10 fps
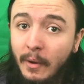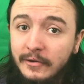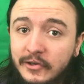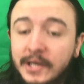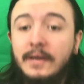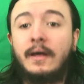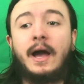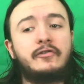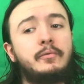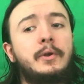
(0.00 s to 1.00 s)
you for
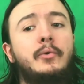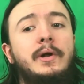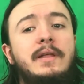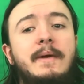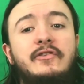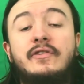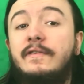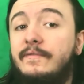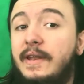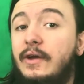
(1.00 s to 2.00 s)
watching. I just want to quickly
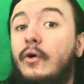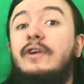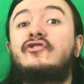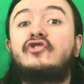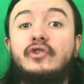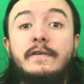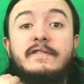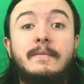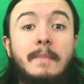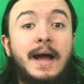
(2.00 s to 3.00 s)
mention that this video is
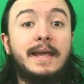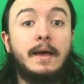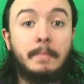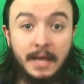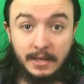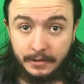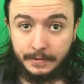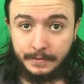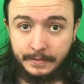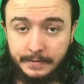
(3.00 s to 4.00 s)
just my
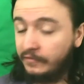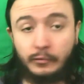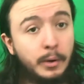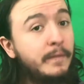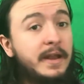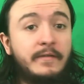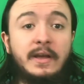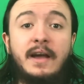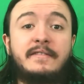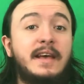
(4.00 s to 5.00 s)
opinion. If you disagree with
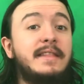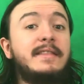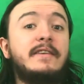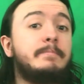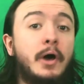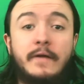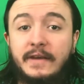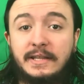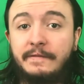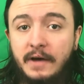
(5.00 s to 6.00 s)
anything I said, that's
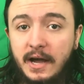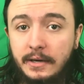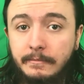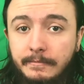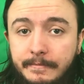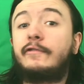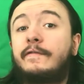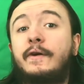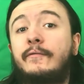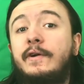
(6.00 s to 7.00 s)
perfectly fine.
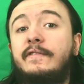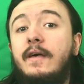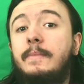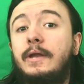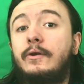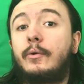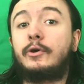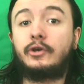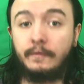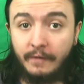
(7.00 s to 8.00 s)
Also, feel free to let me know
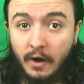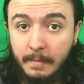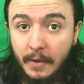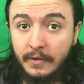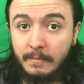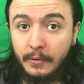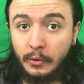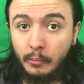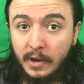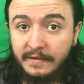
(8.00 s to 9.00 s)
what you thought about the
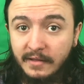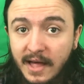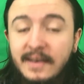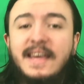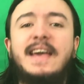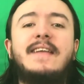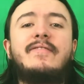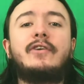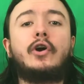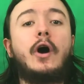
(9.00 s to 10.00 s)
American Wasteland
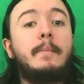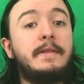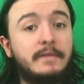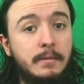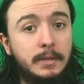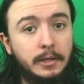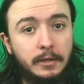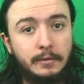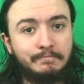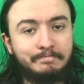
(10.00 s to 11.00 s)
in the comments down
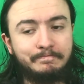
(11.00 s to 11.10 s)
below.